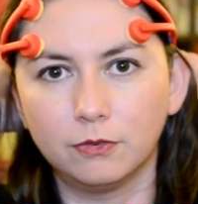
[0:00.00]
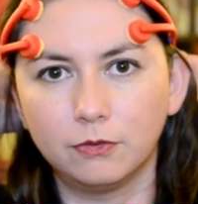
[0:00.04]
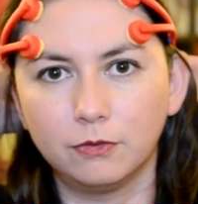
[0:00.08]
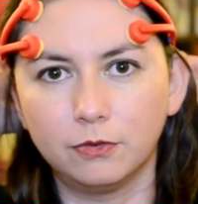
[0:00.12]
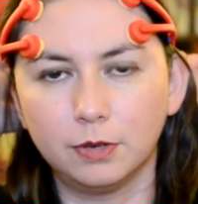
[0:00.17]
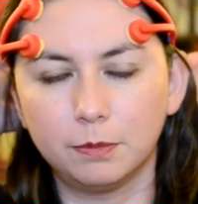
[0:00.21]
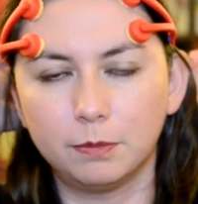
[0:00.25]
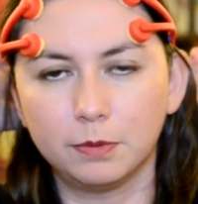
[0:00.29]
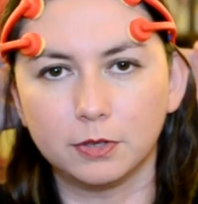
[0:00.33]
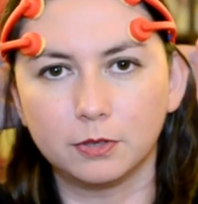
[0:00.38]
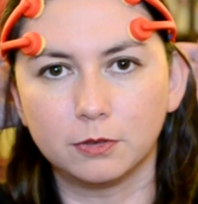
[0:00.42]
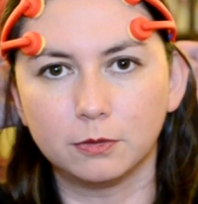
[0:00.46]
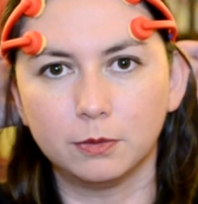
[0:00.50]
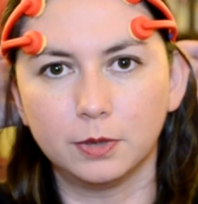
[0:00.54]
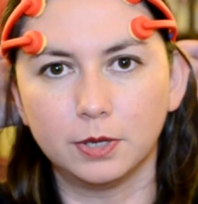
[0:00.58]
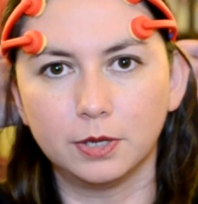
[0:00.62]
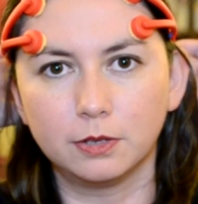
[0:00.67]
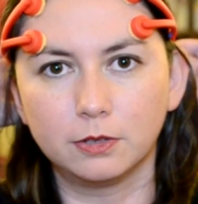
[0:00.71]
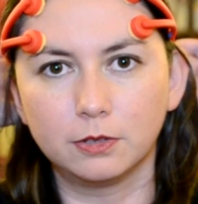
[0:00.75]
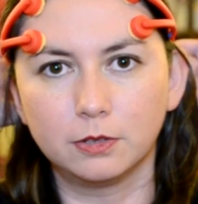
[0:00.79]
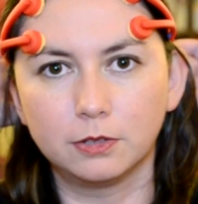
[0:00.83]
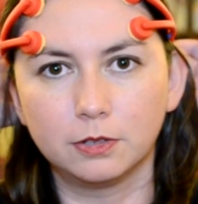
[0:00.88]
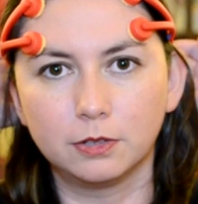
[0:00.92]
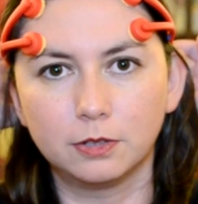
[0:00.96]
flip a
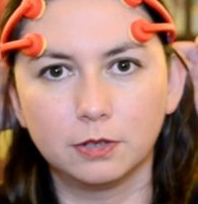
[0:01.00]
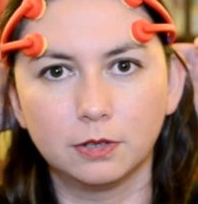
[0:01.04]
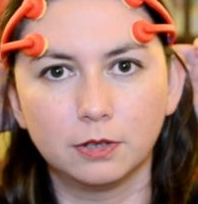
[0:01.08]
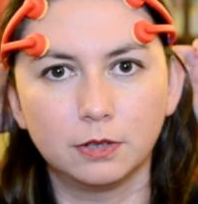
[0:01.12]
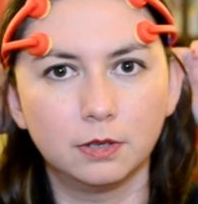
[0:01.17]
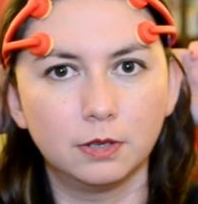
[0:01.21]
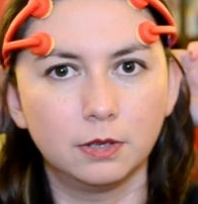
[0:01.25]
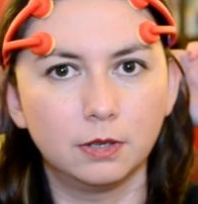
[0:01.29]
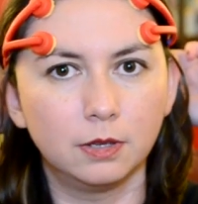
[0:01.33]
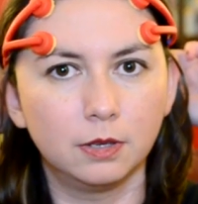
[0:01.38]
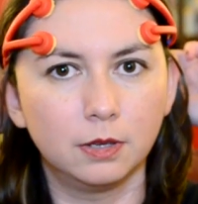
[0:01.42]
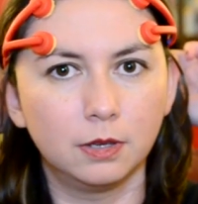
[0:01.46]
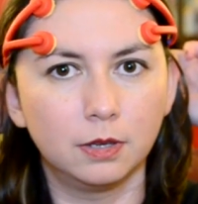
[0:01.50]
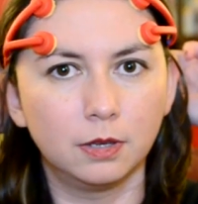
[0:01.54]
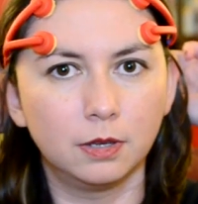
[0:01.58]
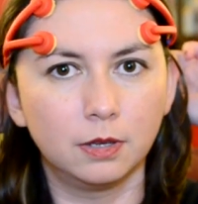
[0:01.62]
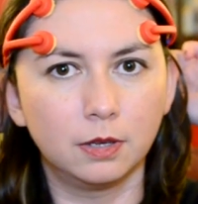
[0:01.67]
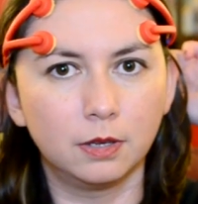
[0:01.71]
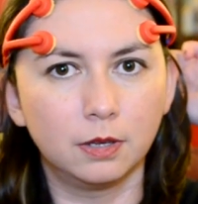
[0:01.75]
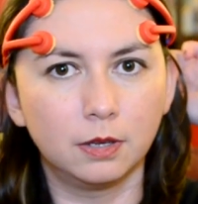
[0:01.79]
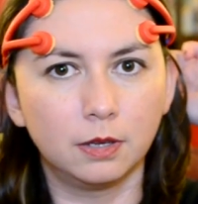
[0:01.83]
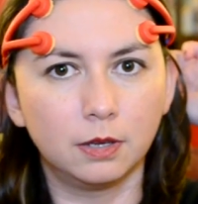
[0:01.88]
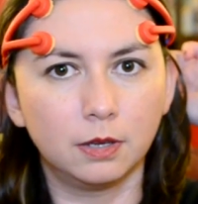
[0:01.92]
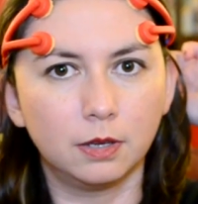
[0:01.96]
switch.
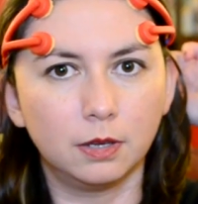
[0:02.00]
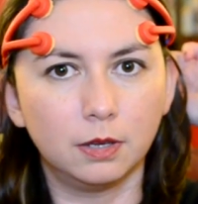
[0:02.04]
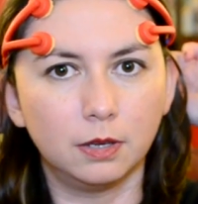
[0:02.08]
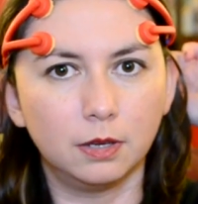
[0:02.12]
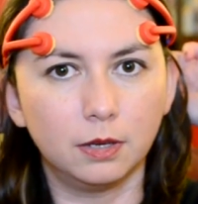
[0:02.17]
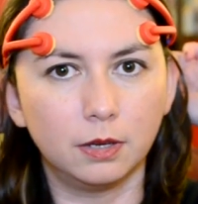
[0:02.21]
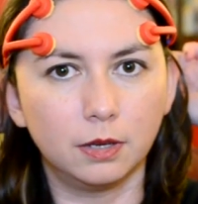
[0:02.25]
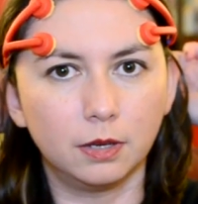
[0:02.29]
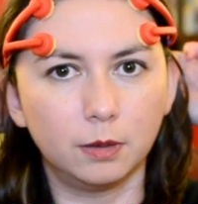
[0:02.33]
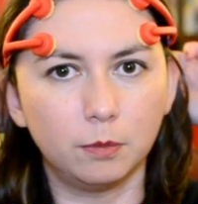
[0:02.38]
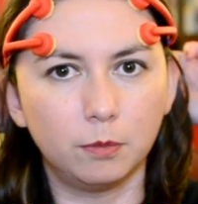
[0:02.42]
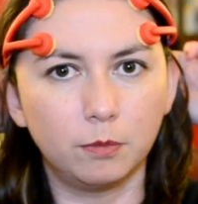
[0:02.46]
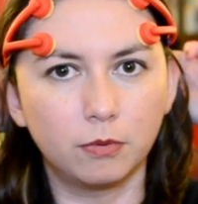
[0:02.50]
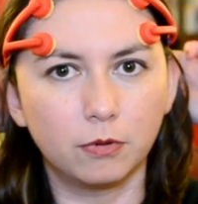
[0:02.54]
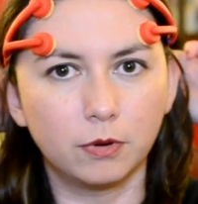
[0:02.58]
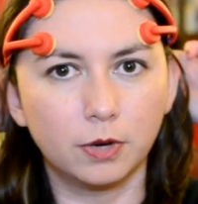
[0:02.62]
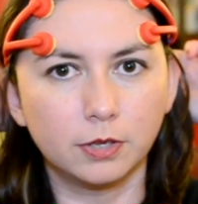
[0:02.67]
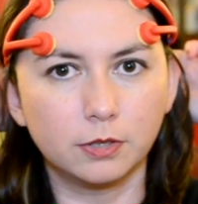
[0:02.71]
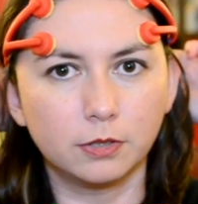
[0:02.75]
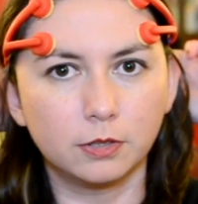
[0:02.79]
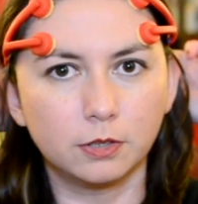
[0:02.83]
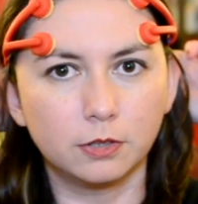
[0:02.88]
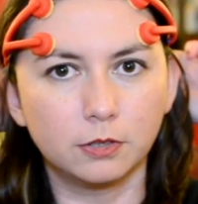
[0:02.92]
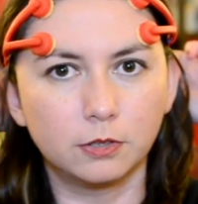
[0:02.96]
I
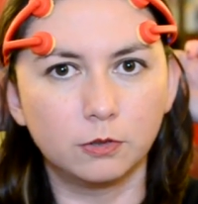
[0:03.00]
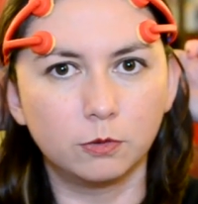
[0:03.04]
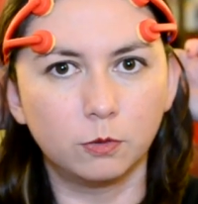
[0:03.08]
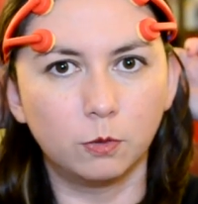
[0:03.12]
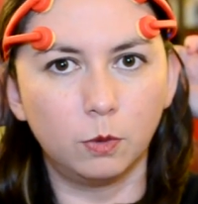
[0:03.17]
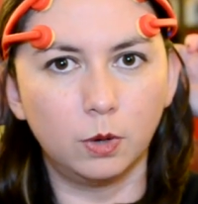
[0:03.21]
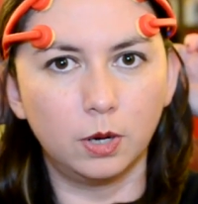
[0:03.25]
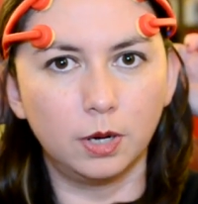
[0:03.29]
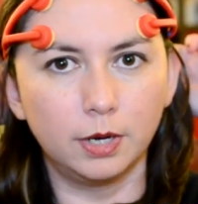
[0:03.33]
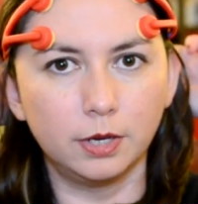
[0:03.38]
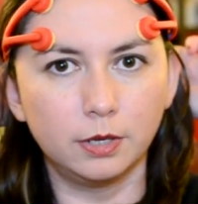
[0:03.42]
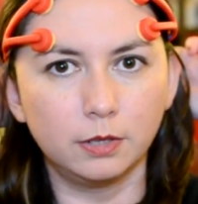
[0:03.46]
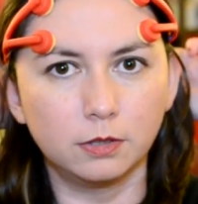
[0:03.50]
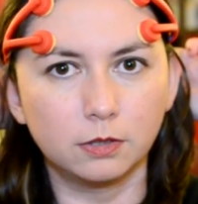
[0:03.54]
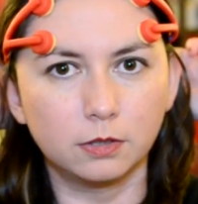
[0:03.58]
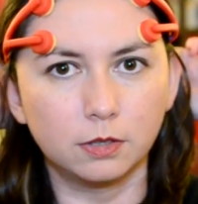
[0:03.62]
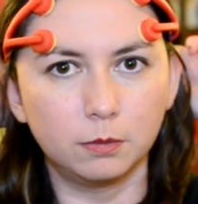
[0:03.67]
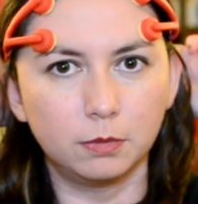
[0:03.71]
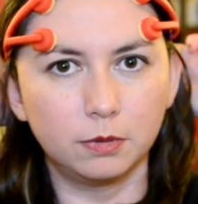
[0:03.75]
press it twice,